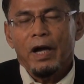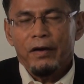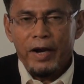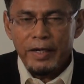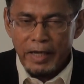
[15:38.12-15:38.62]

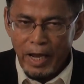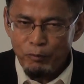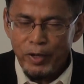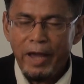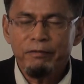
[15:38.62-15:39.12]
Alright,
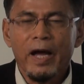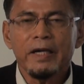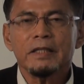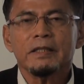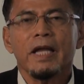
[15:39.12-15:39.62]
then we have
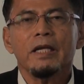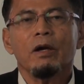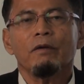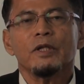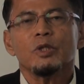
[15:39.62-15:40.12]

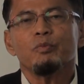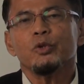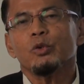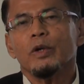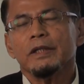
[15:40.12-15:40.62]
understanding of the
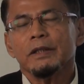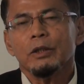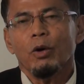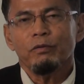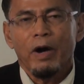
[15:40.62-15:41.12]

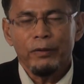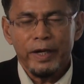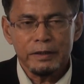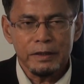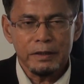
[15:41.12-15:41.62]
spirituality of our
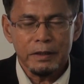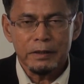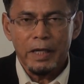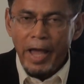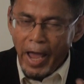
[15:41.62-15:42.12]

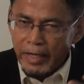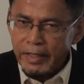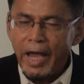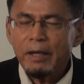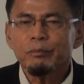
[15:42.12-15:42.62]
existence, and
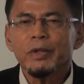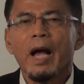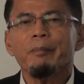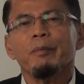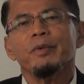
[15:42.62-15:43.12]
that
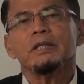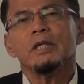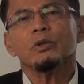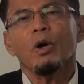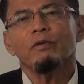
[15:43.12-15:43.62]
become the
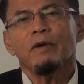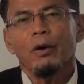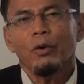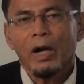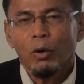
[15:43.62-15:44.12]
basis of
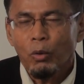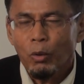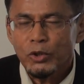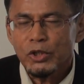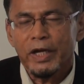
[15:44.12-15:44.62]
our
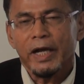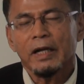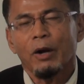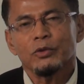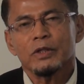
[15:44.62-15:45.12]
coaching
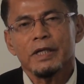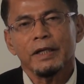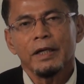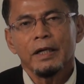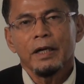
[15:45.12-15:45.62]
and counseling.
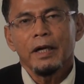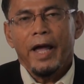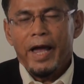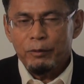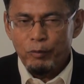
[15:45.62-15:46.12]

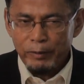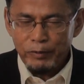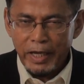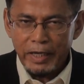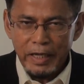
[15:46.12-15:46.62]
And when
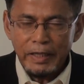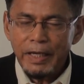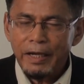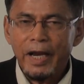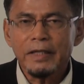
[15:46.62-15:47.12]
we can
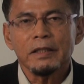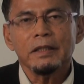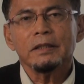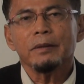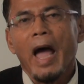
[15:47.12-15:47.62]
integrate
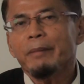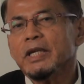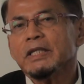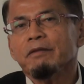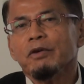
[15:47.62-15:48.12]
this, I'm
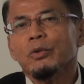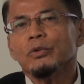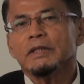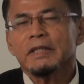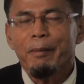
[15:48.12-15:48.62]
just giving
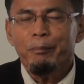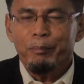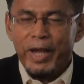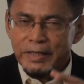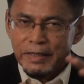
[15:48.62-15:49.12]
you
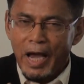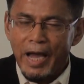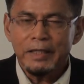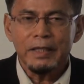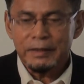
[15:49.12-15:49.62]
some basic
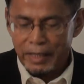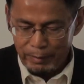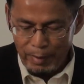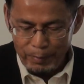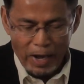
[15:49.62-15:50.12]
ideas. I
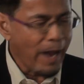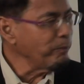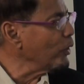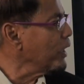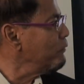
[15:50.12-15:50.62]
remember
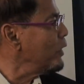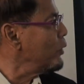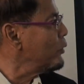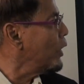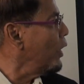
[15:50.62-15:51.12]
I'm not giving
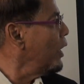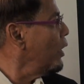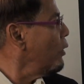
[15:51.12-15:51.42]
you the